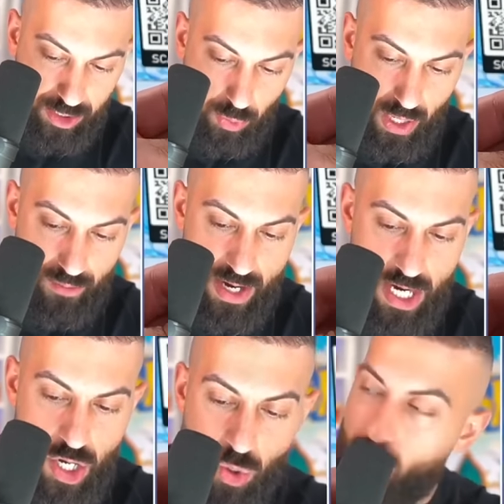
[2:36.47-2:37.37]
So we have a
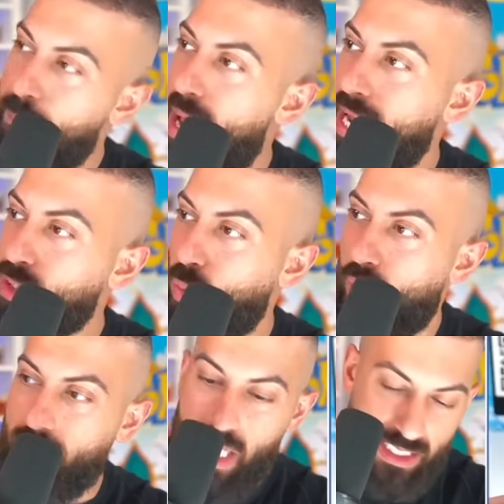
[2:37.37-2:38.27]
newer-backed
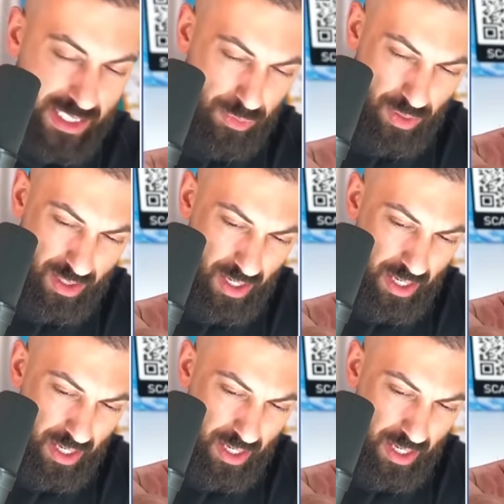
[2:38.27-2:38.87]
one. Let's see what...